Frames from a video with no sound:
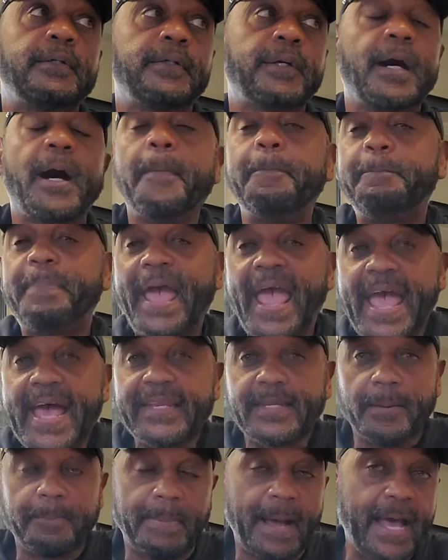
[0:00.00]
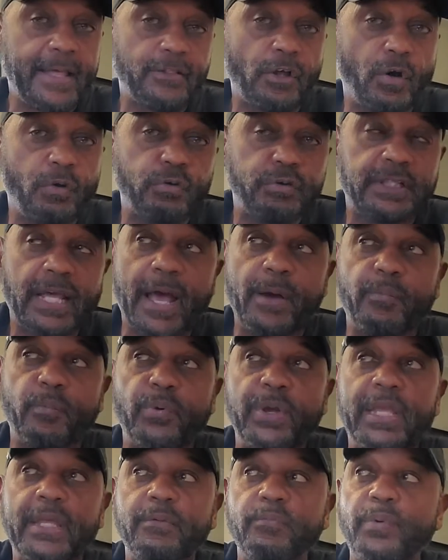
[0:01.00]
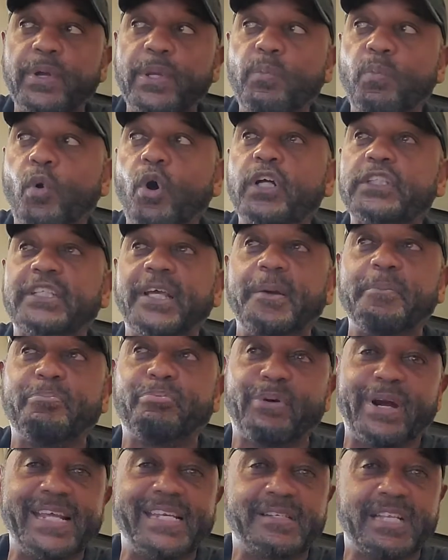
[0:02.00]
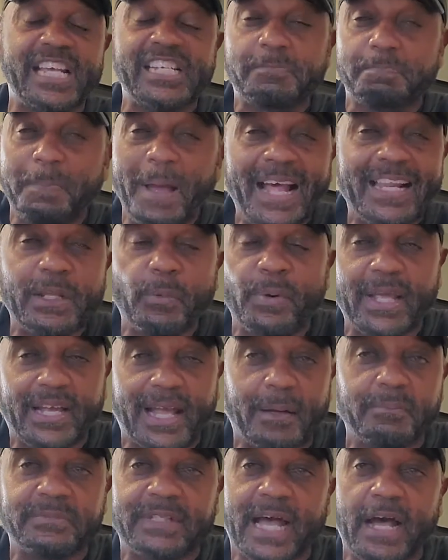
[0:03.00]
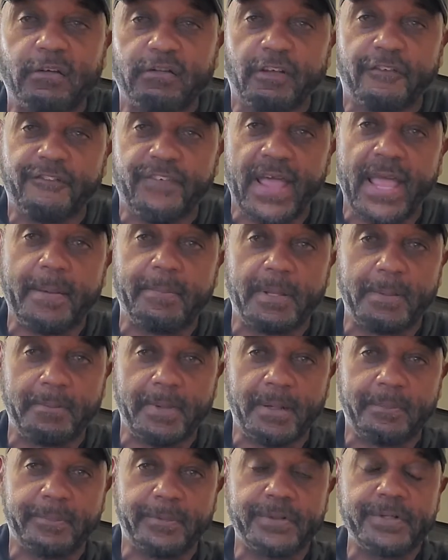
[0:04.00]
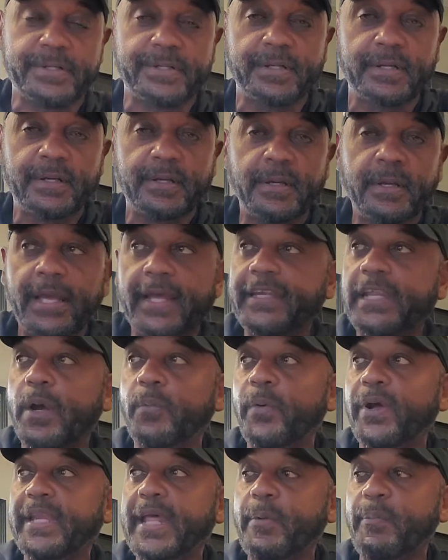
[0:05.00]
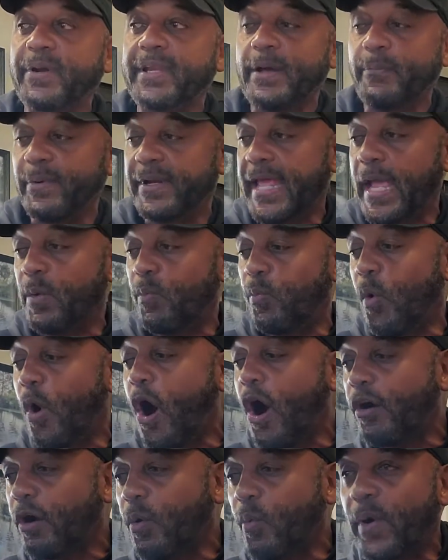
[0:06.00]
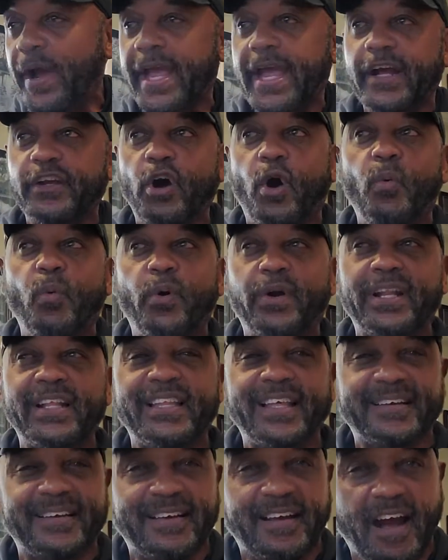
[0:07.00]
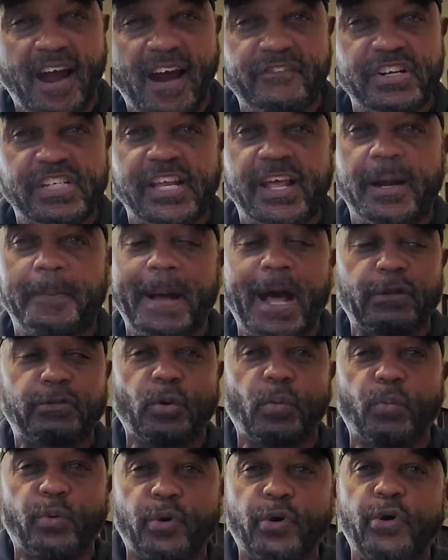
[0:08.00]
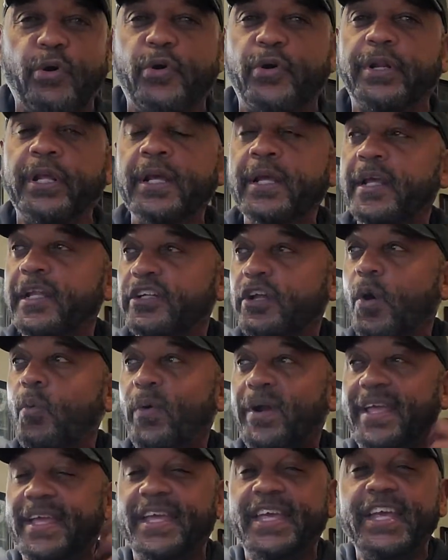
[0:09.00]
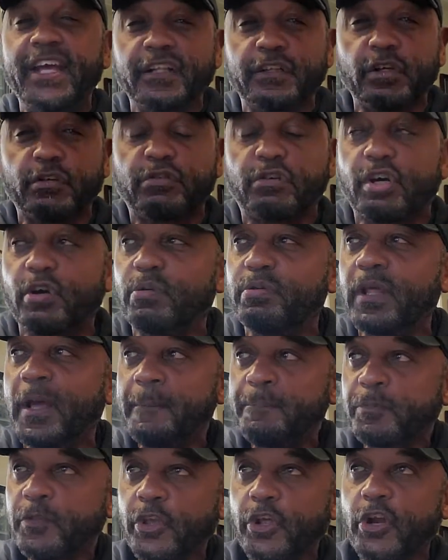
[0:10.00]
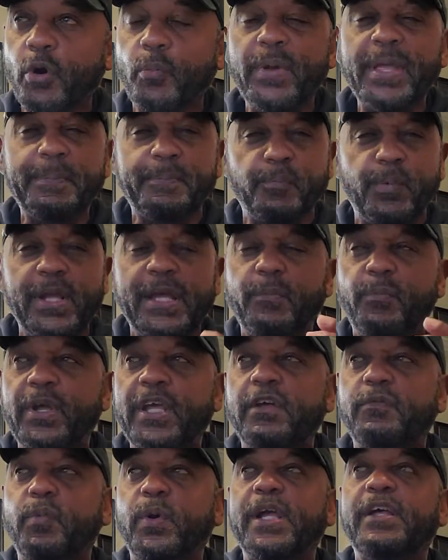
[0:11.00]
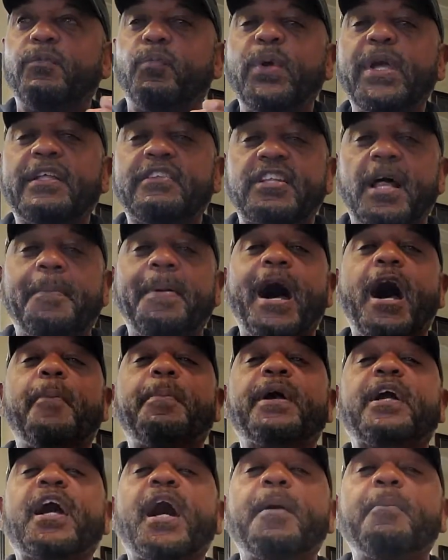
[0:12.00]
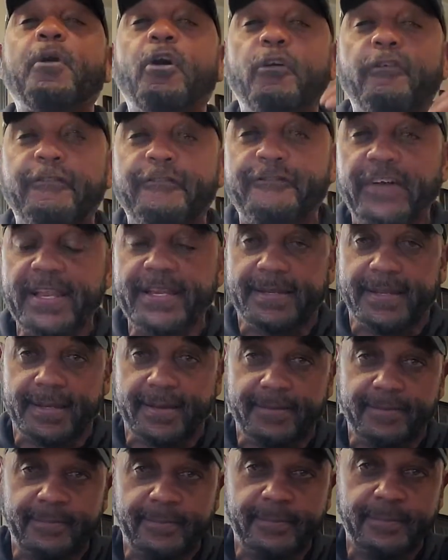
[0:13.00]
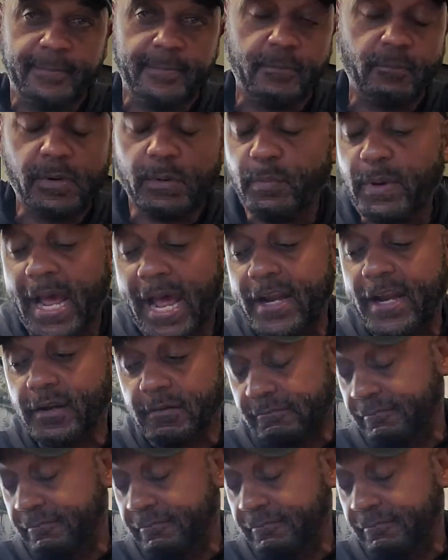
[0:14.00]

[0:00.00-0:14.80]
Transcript: abandoned by those that we want to embrace, especially when it comes down to family members. And then when they walk away and don't want to conversate about the word, don't want to hear the truth, we somehow become offended. Well, it's